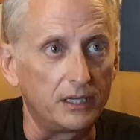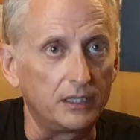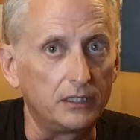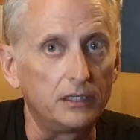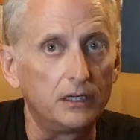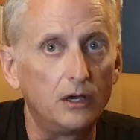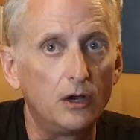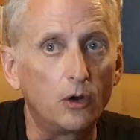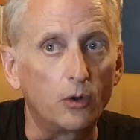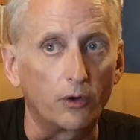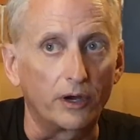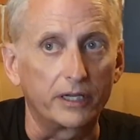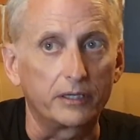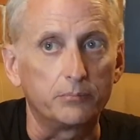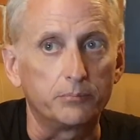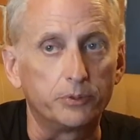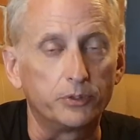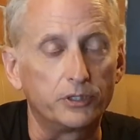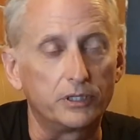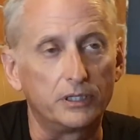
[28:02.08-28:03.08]
it, or I
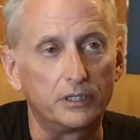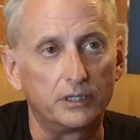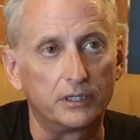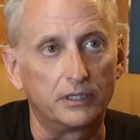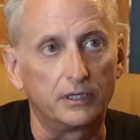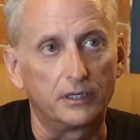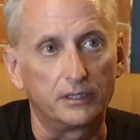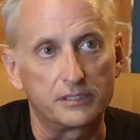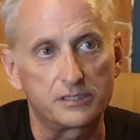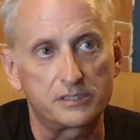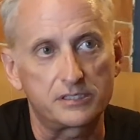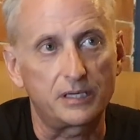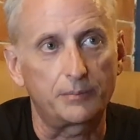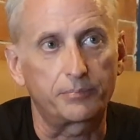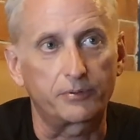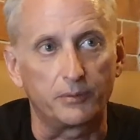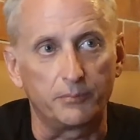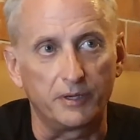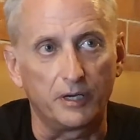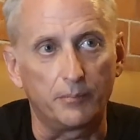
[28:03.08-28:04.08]
can put it in a
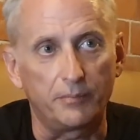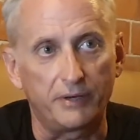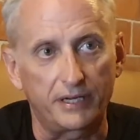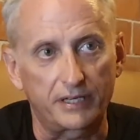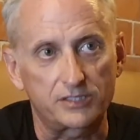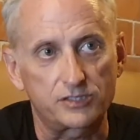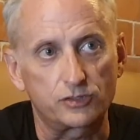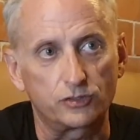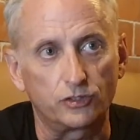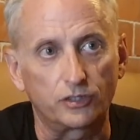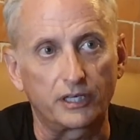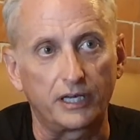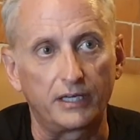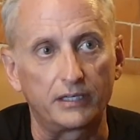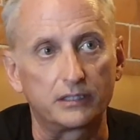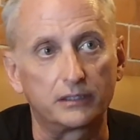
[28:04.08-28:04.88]
separate mailbox to look at